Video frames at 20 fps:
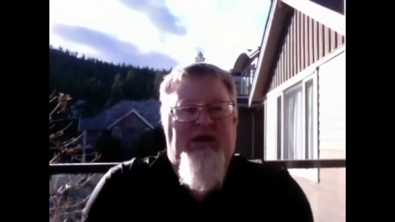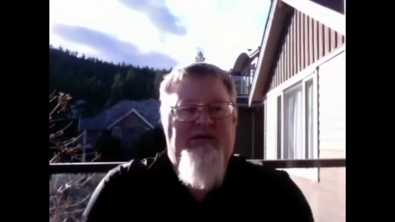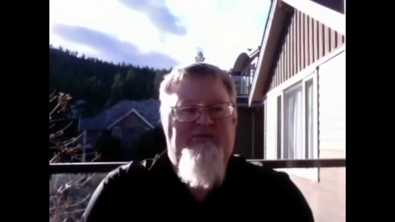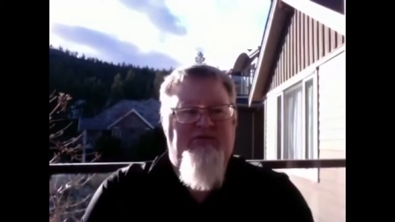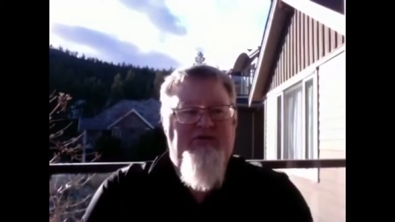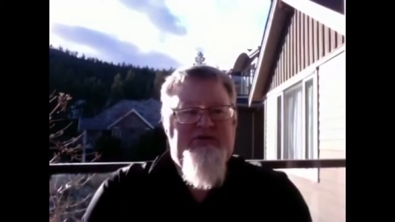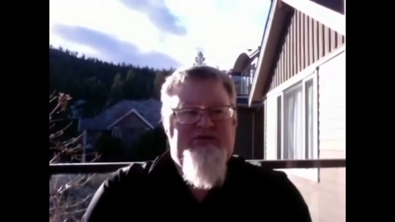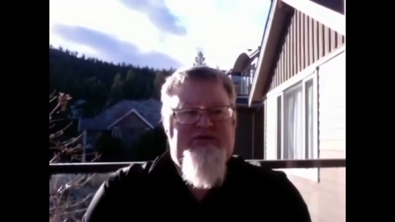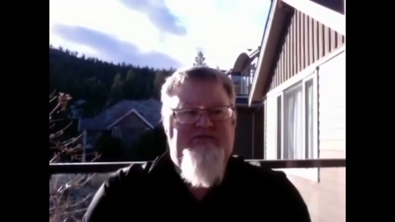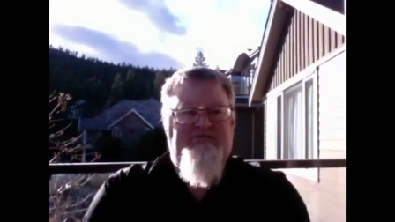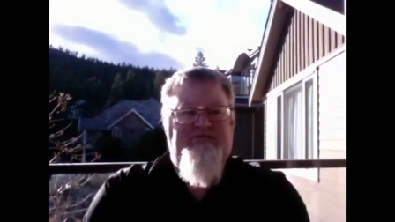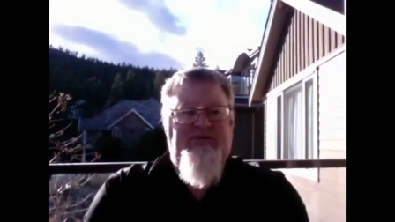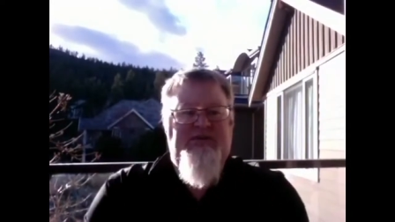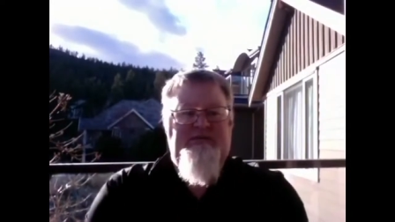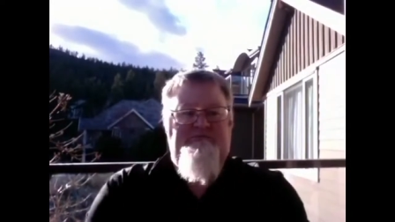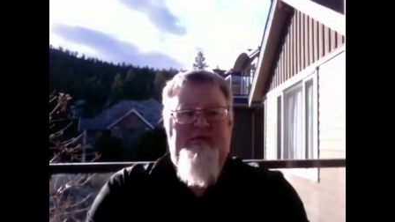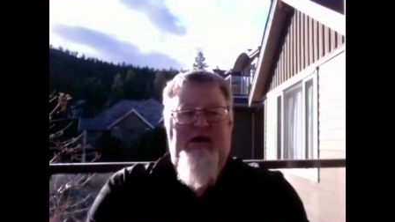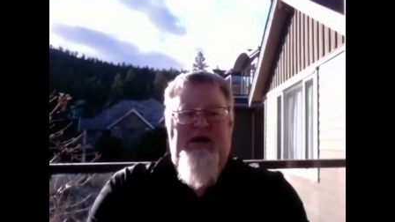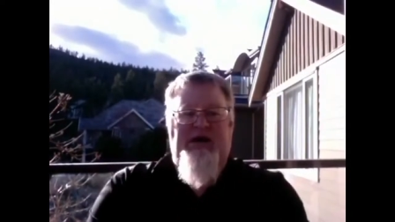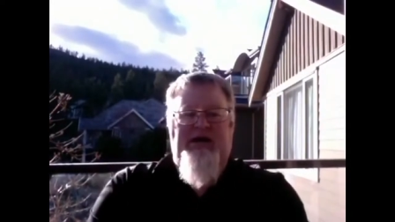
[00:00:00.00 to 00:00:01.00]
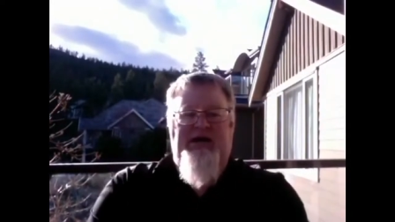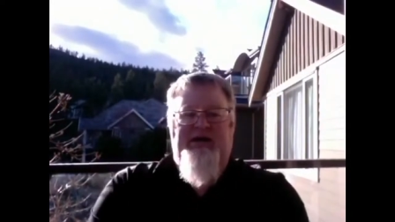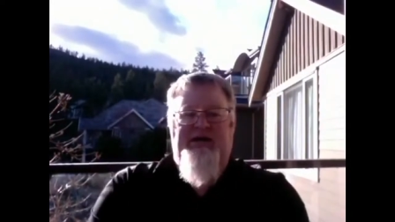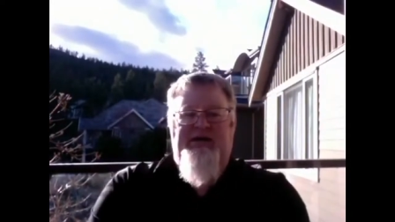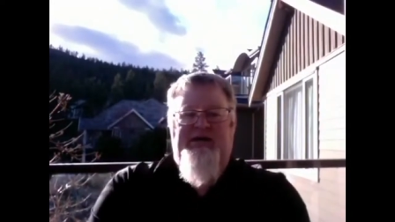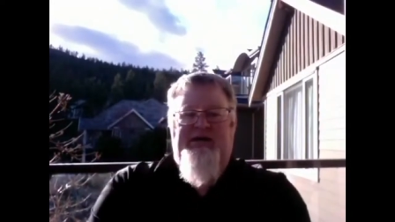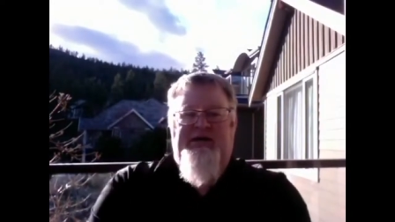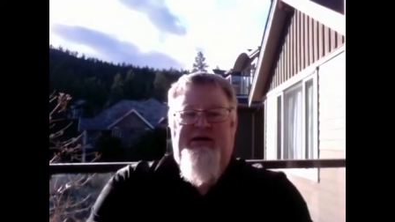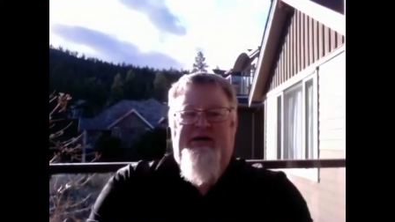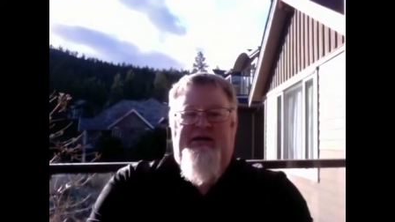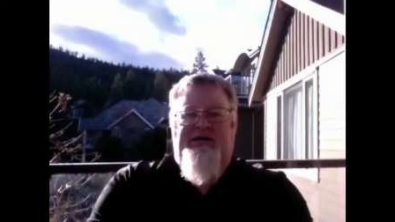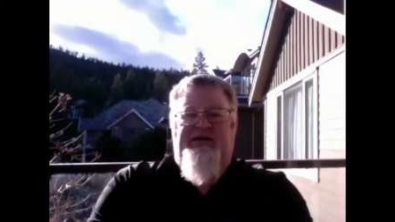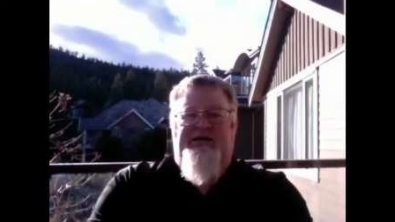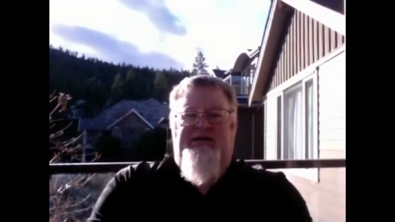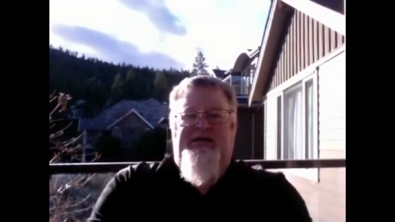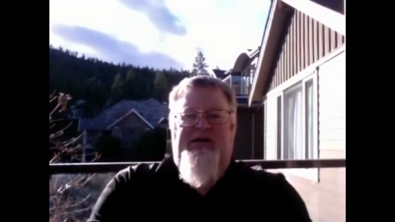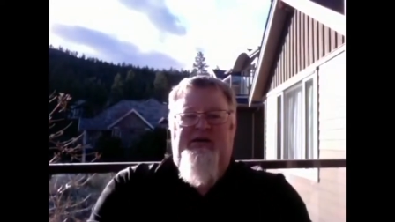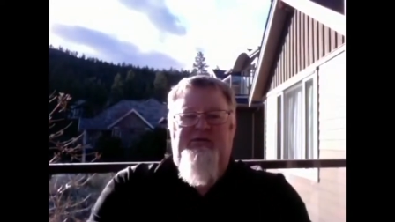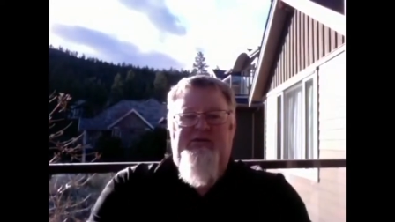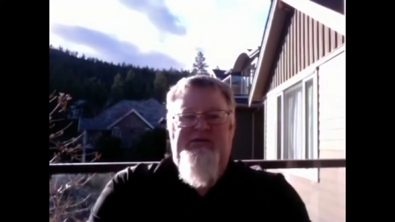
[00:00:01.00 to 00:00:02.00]
I've heard some feedback
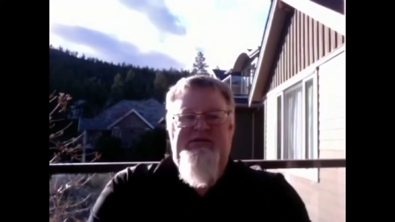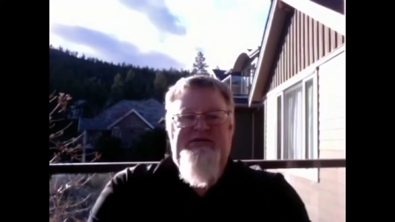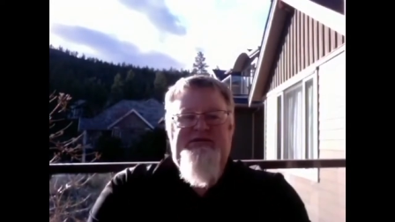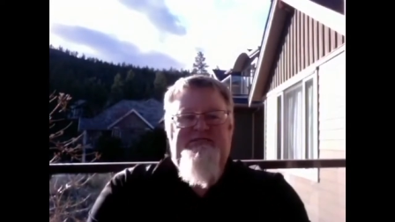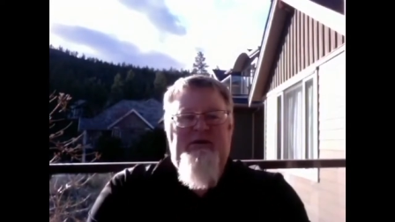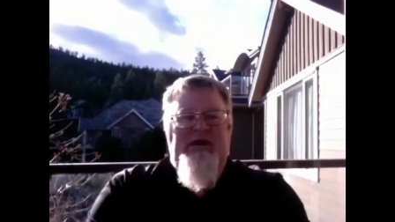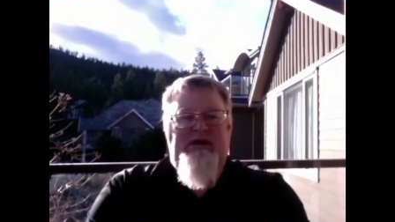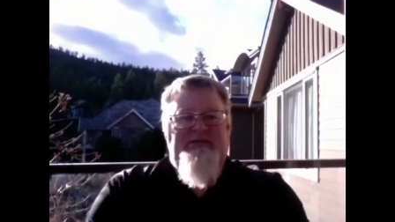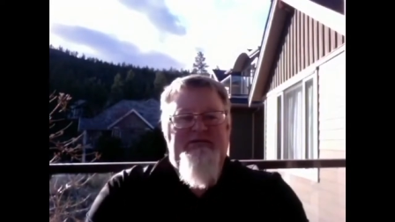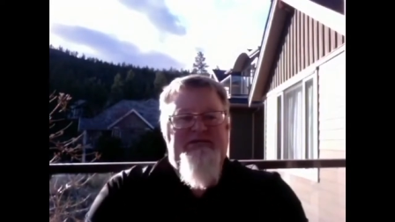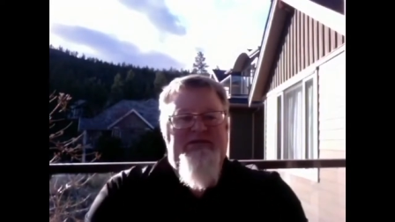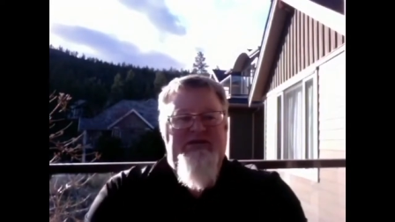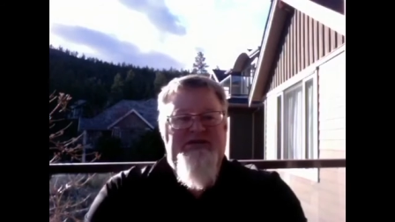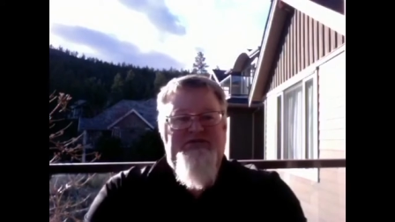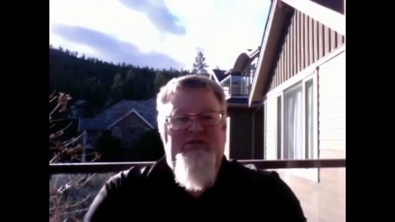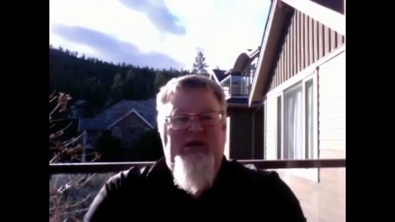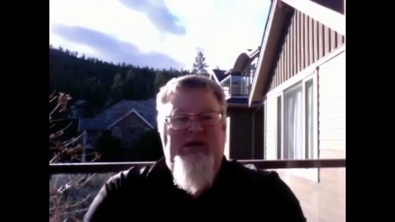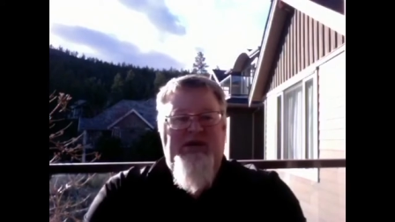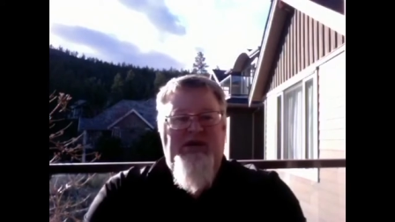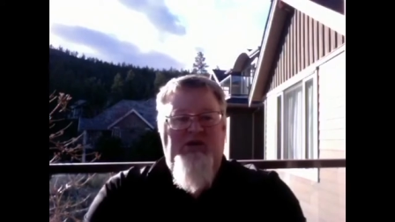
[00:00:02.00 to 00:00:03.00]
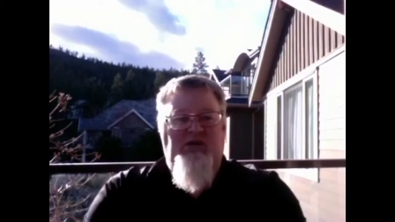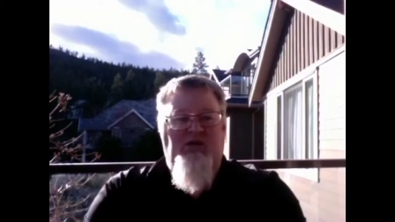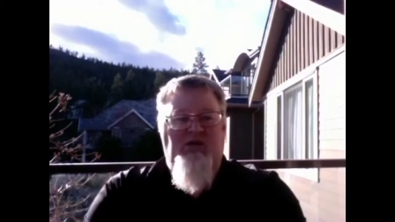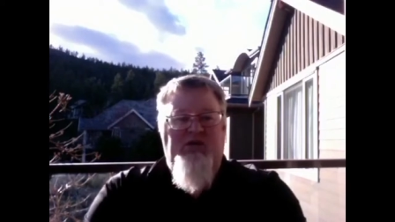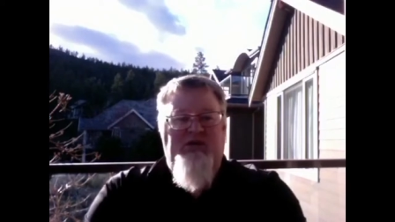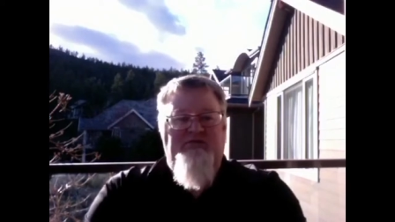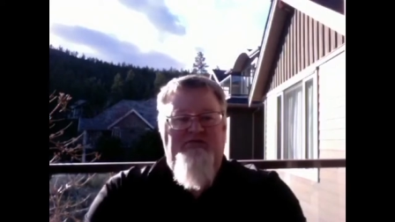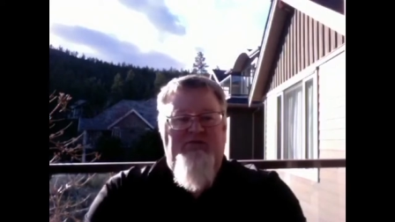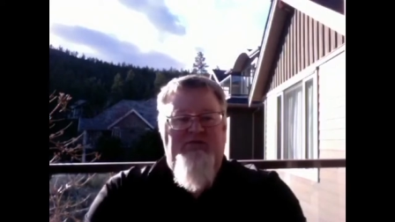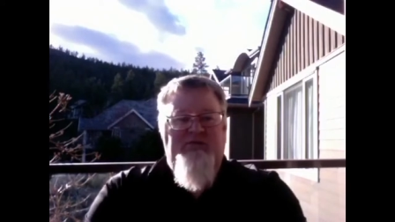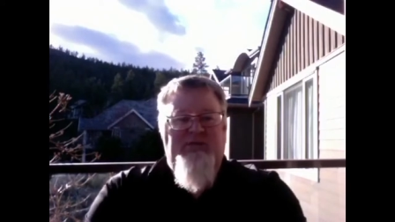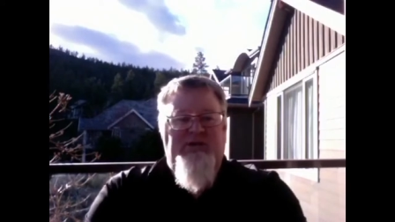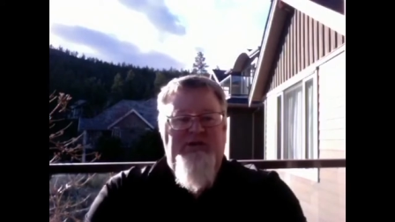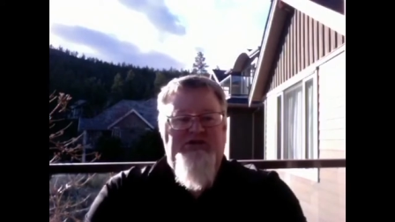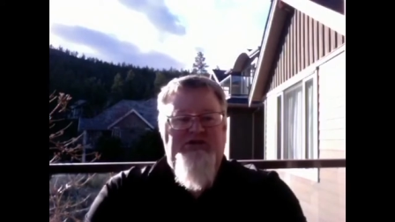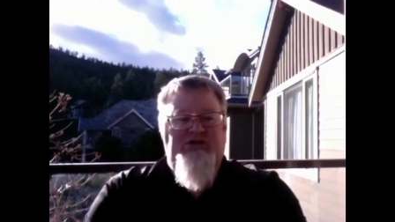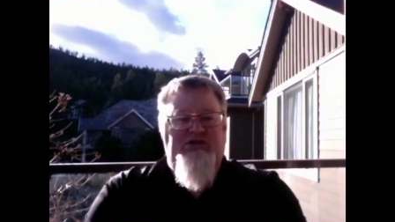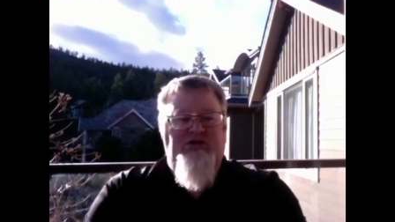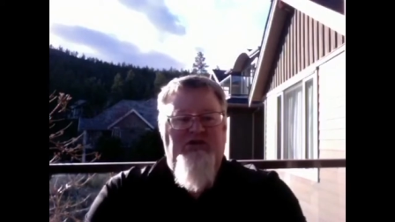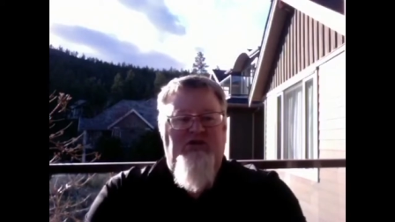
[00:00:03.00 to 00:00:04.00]
that with these Bible studies, we're getting a lot of
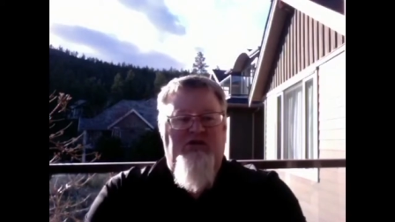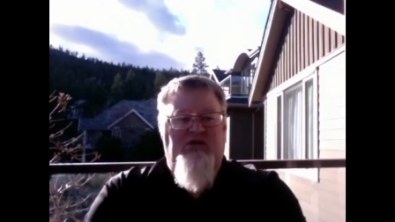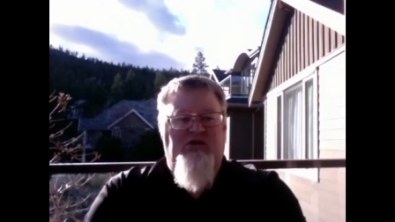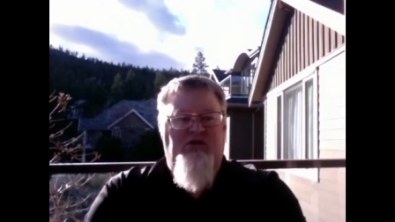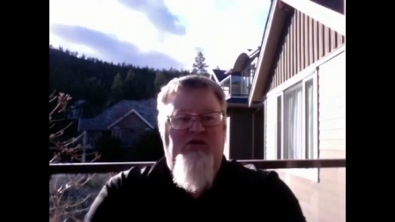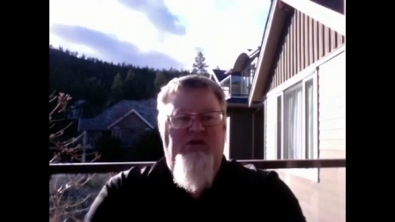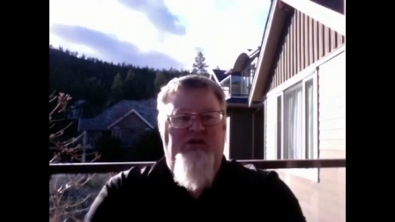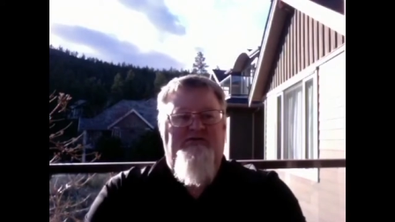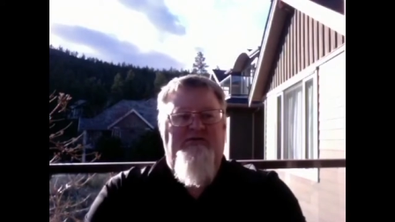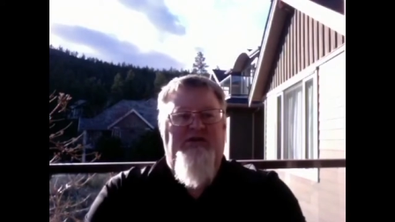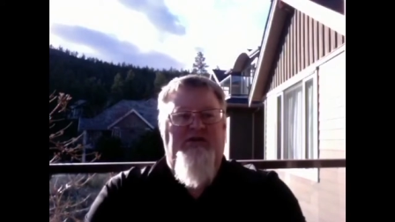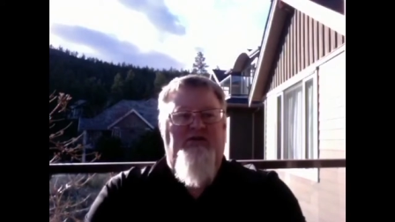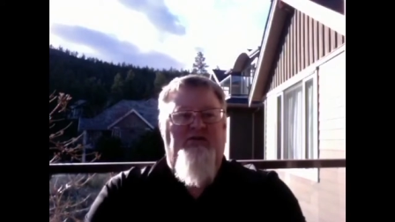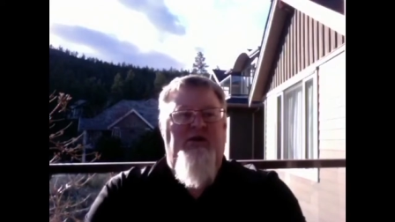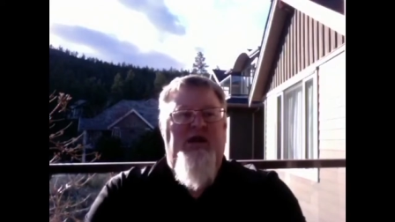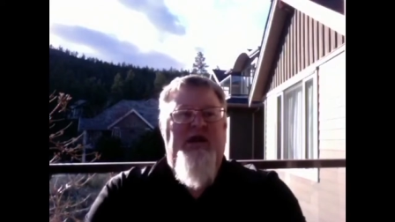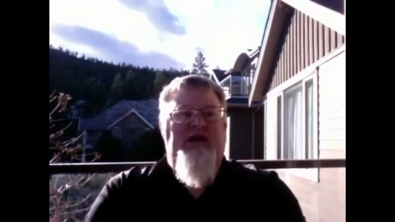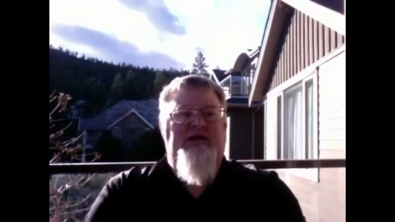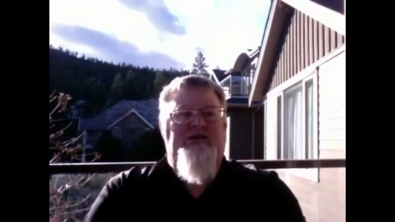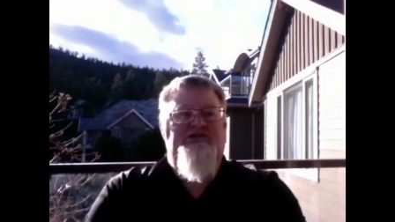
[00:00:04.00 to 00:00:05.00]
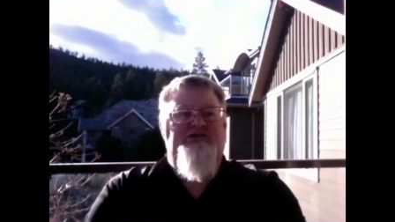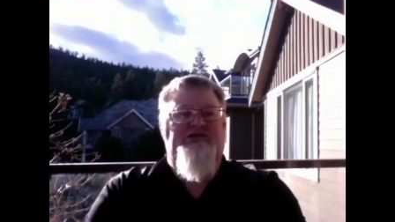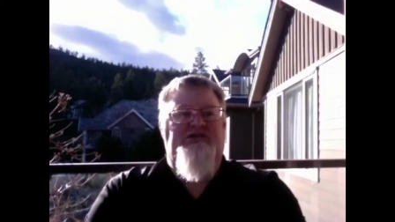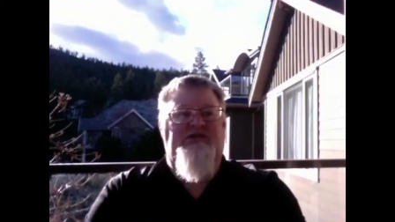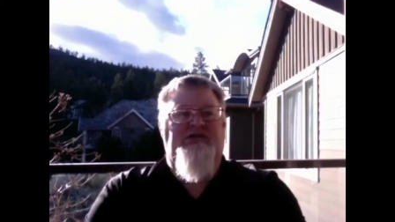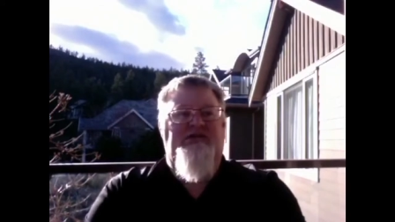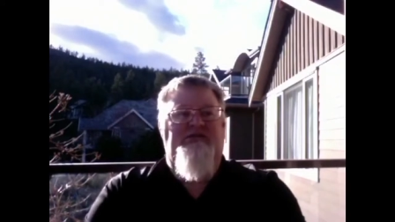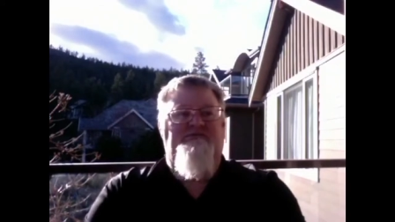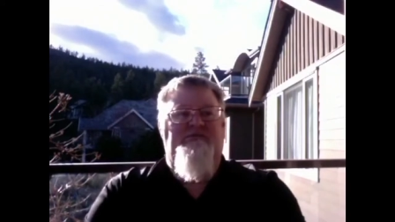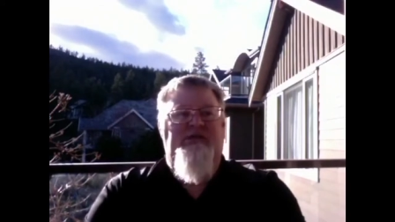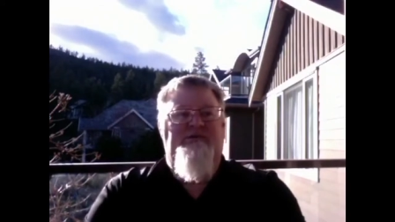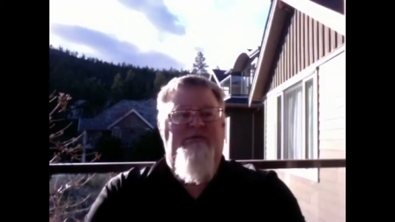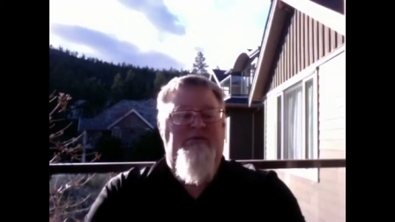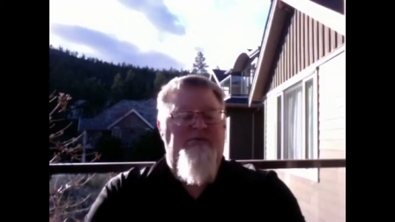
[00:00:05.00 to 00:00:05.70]
information, not a lot of interaction, and people